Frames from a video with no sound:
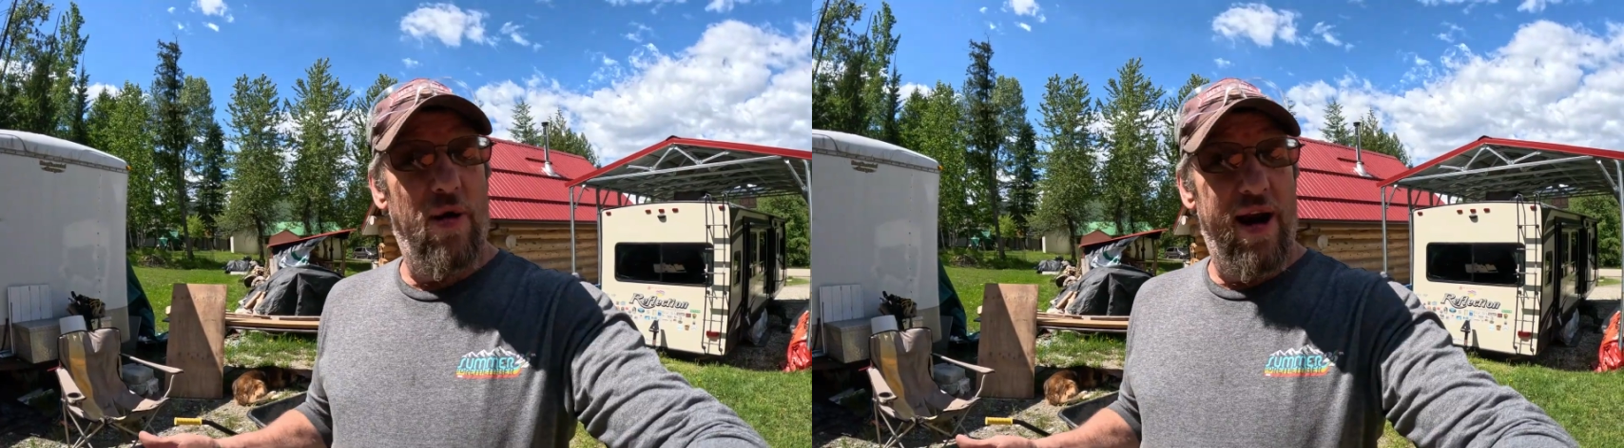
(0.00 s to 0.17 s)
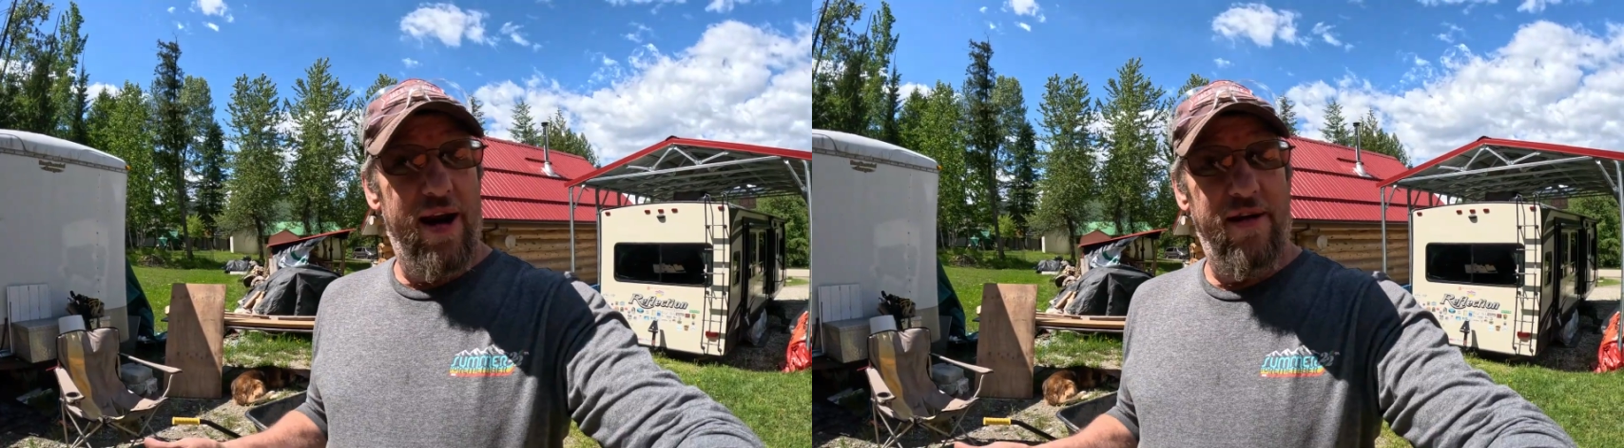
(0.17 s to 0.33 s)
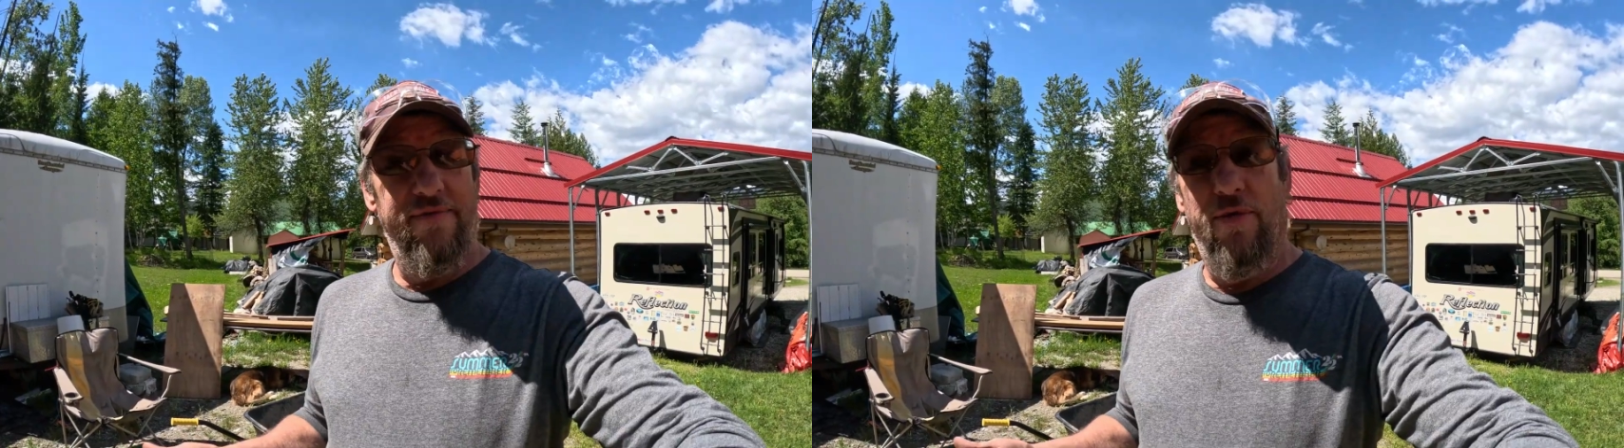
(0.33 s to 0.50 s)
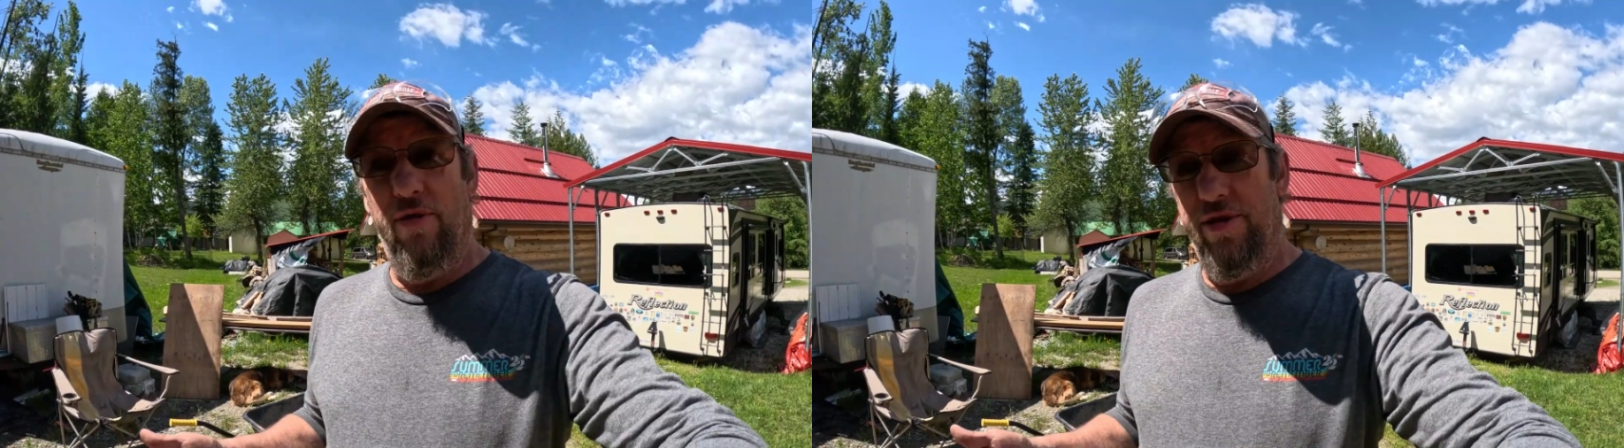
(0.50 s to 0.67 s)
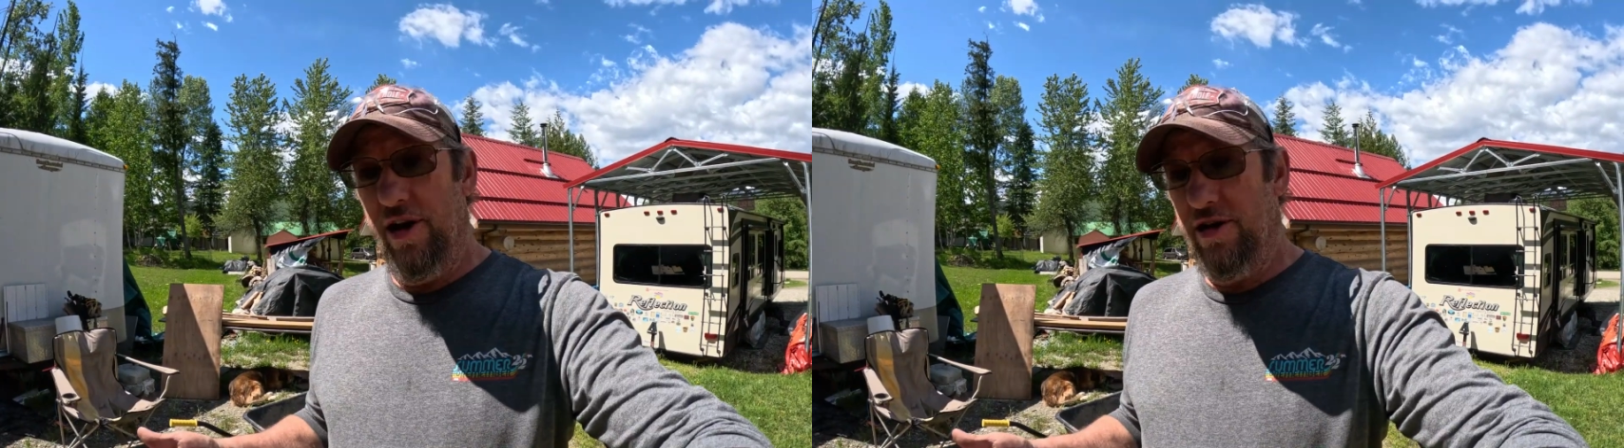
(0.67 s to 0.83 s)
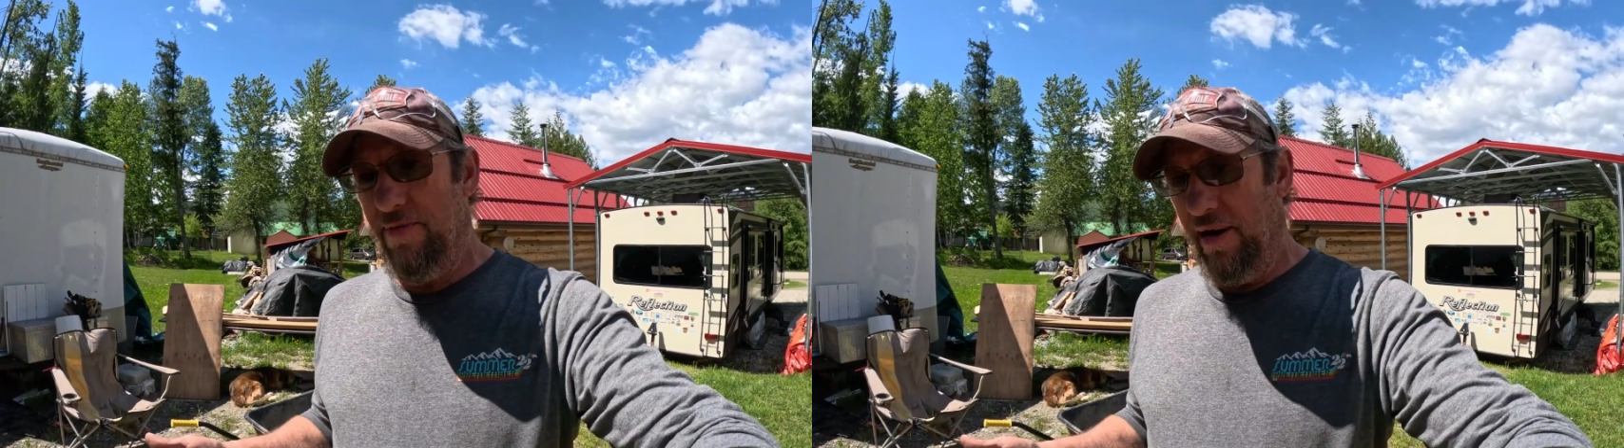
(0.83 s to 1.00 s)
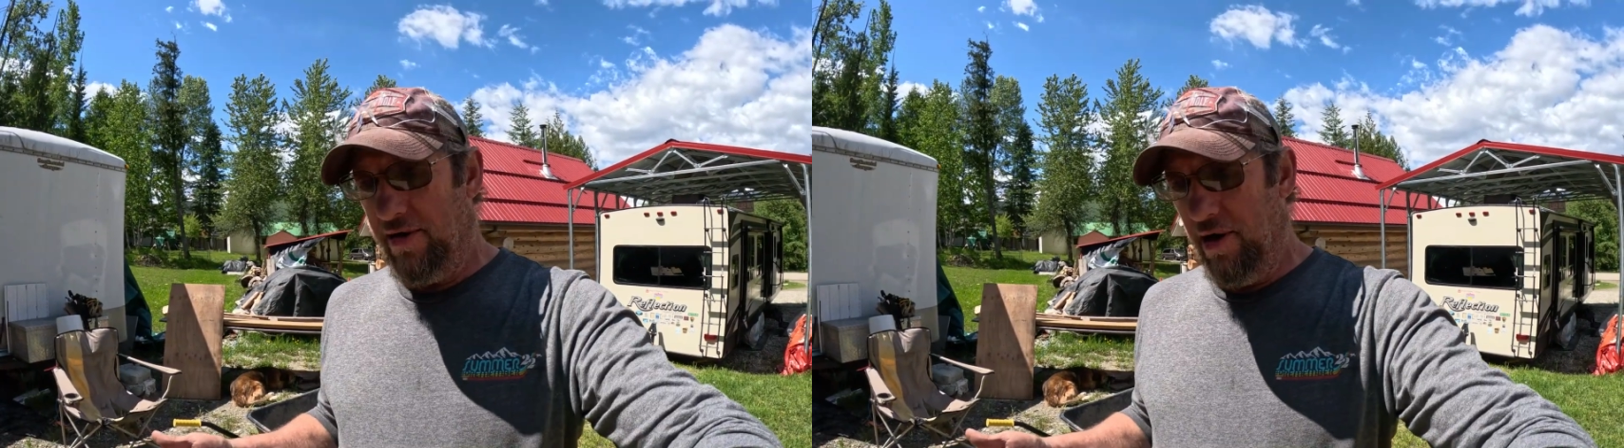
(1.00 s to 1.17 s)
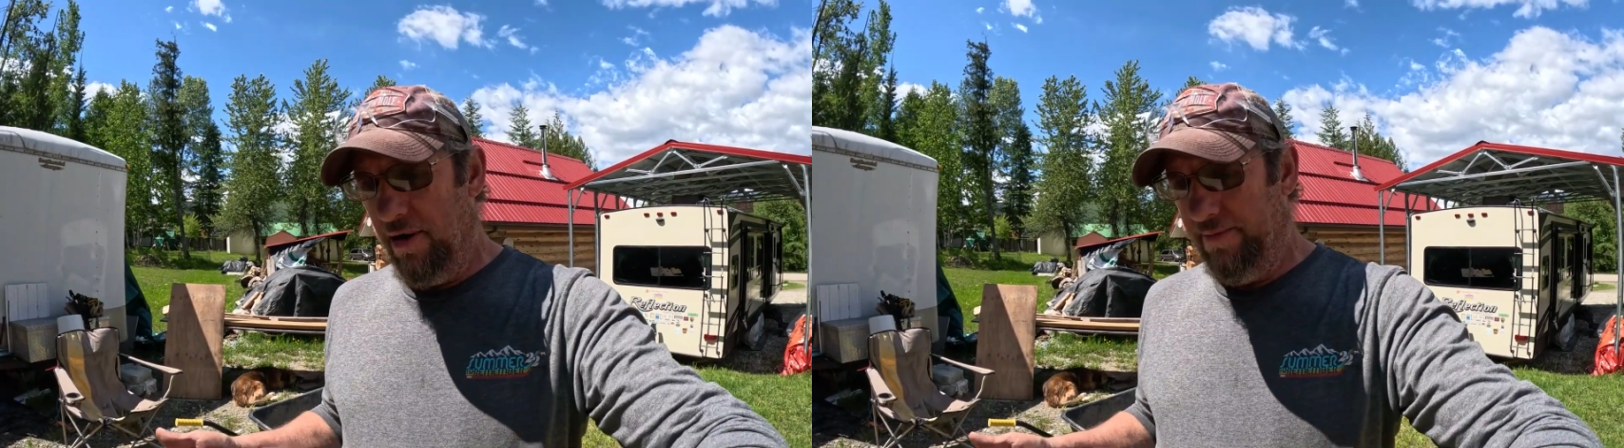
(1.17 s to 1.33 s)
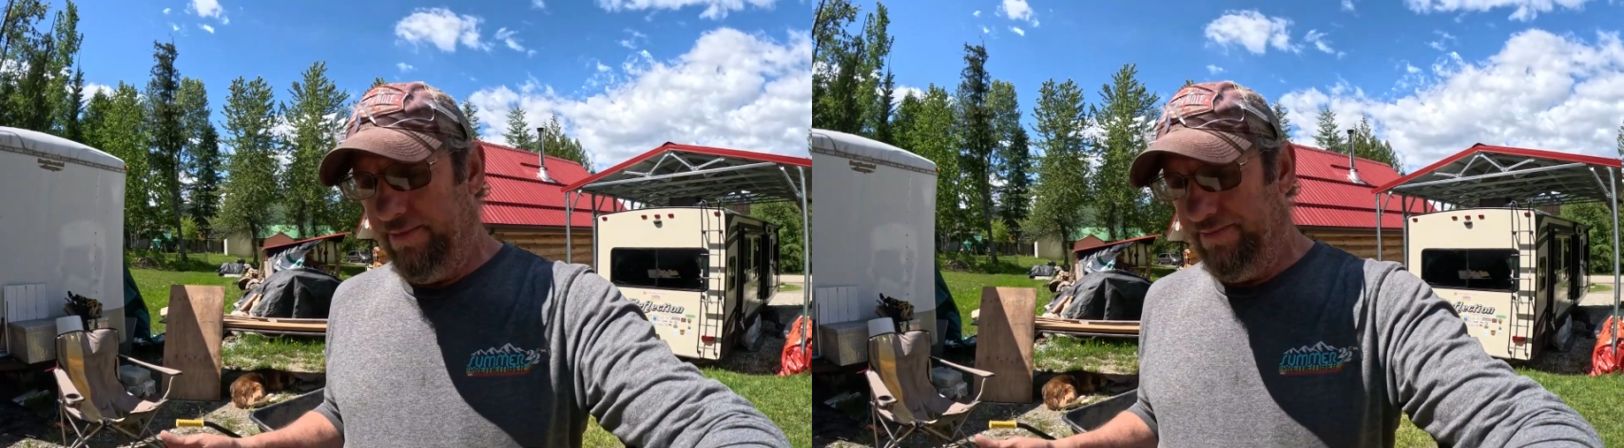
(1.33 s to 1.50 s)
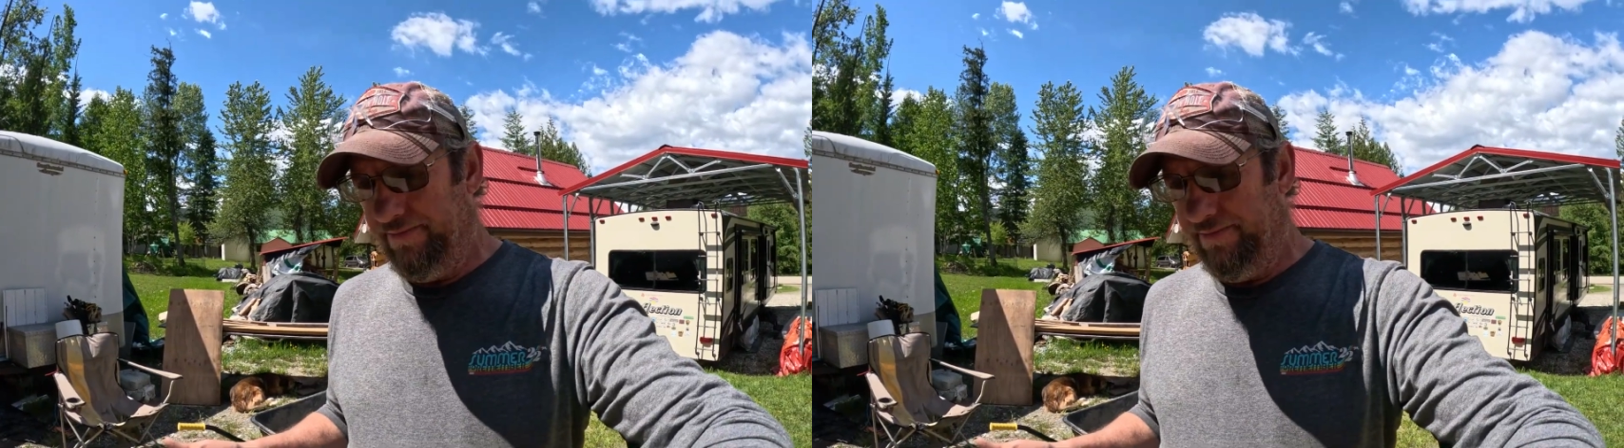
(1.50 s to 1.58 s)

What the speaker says: waiting for the inspector